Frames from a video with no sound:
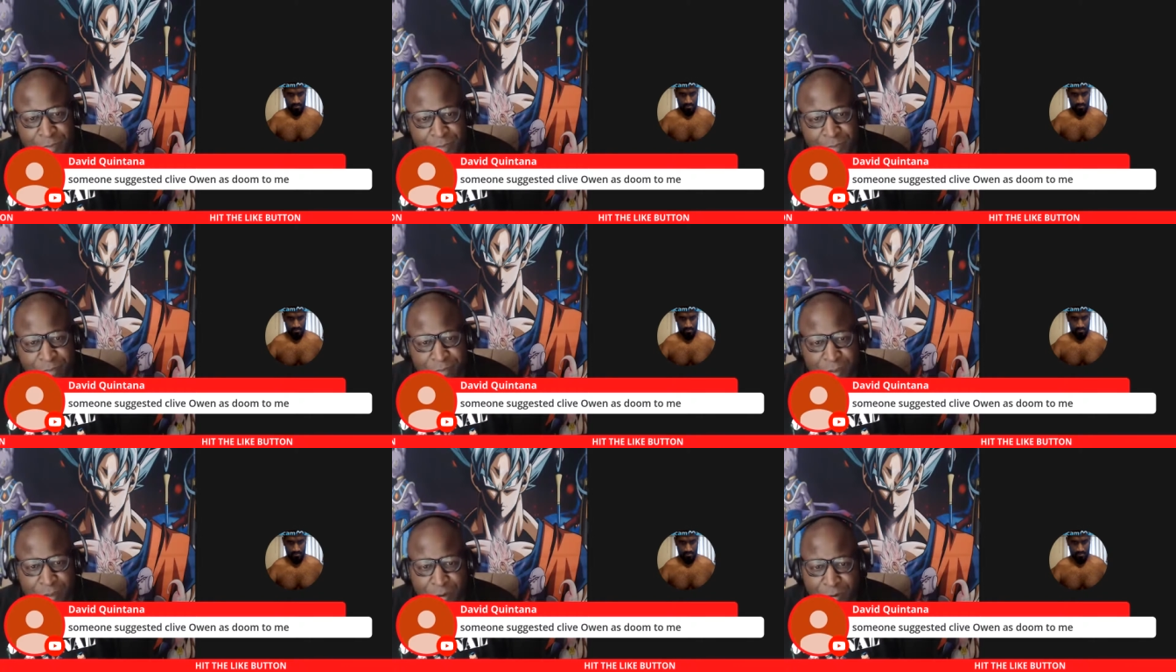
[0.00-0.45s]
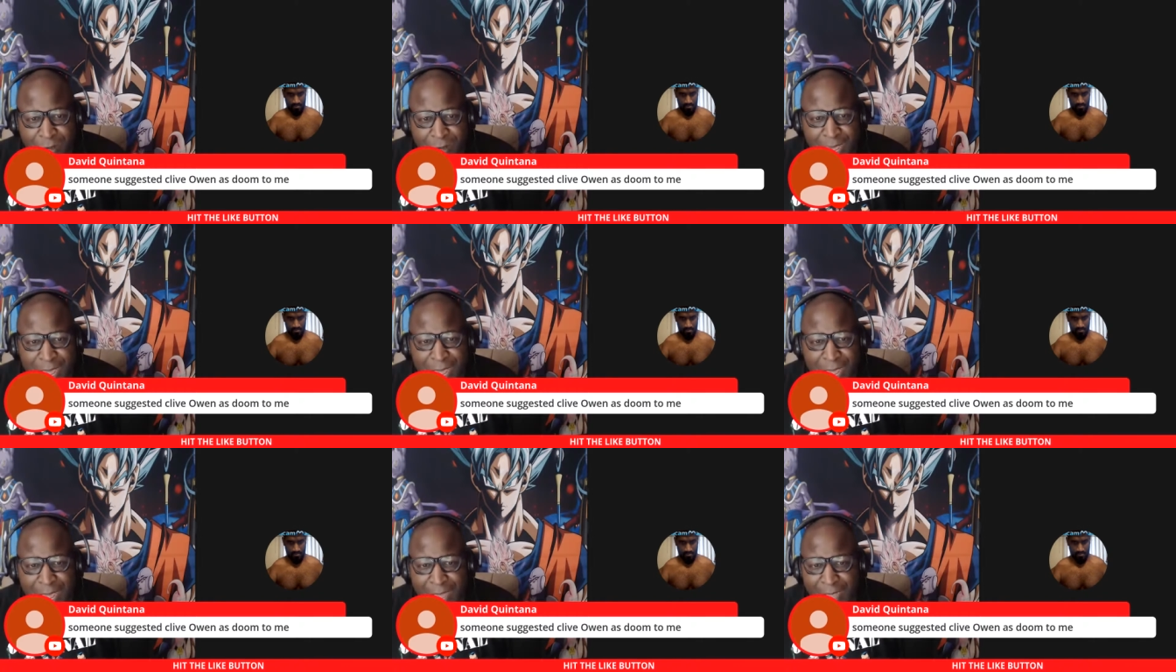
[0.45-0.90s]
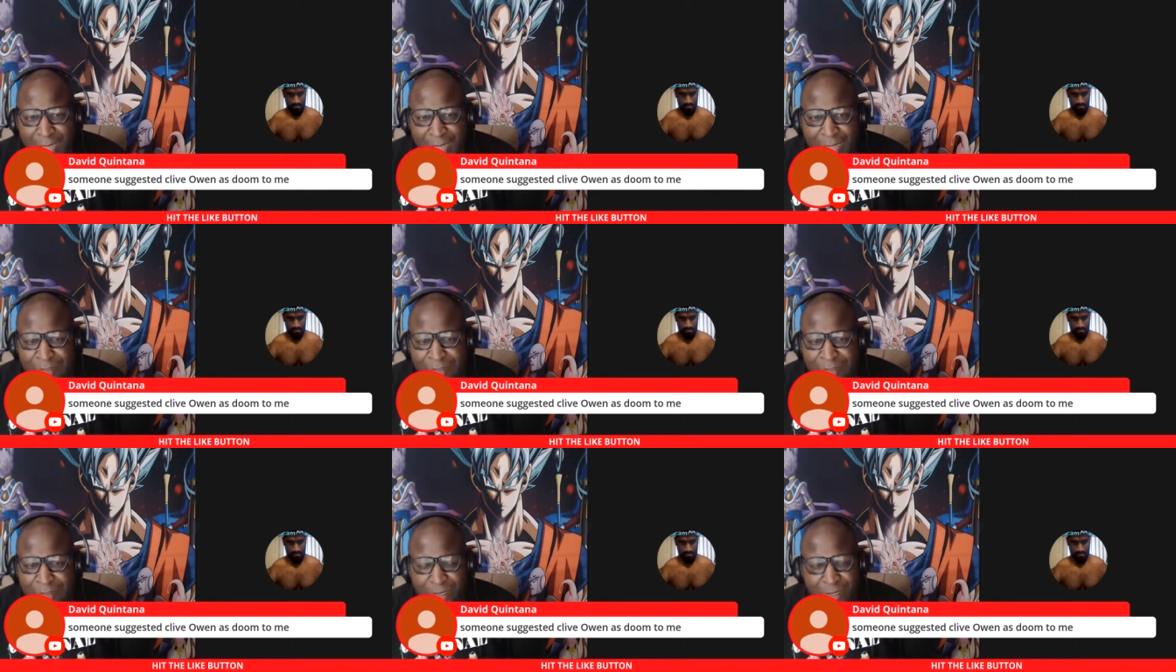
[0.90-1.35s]
blue eyes,
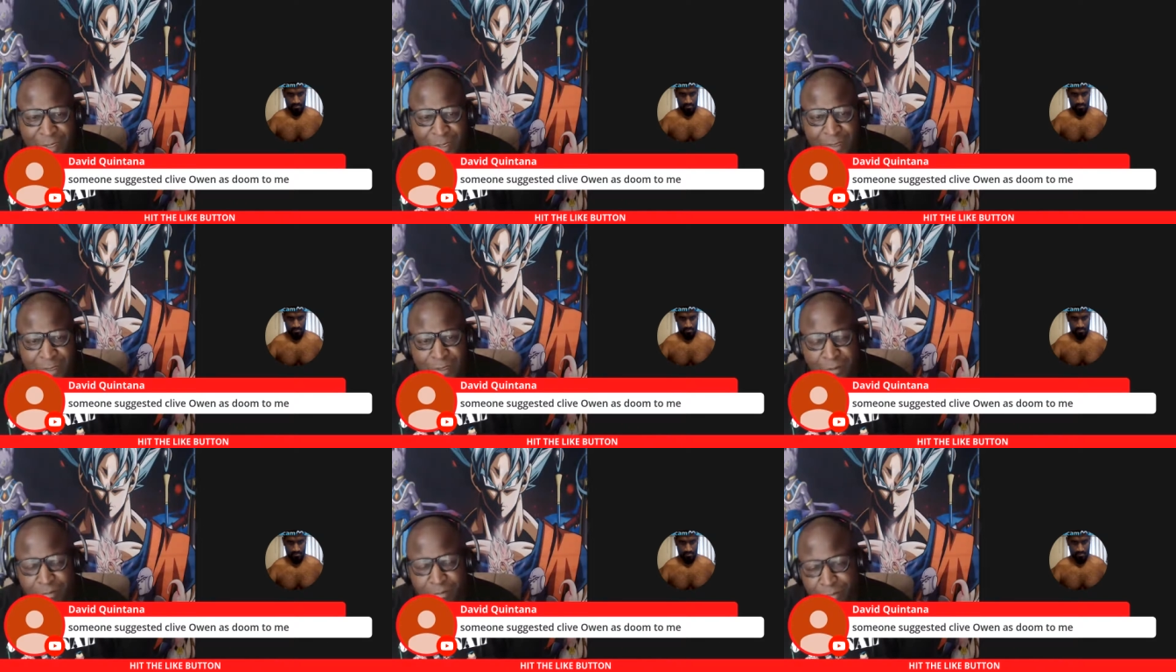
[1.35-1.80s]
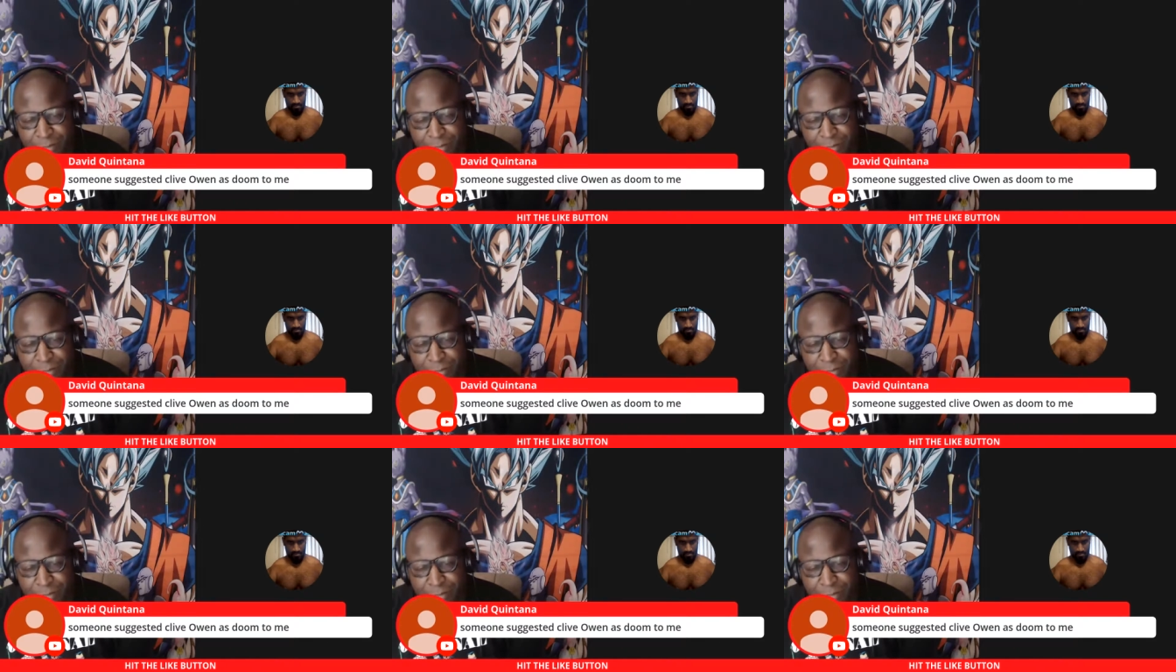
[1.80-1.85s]
but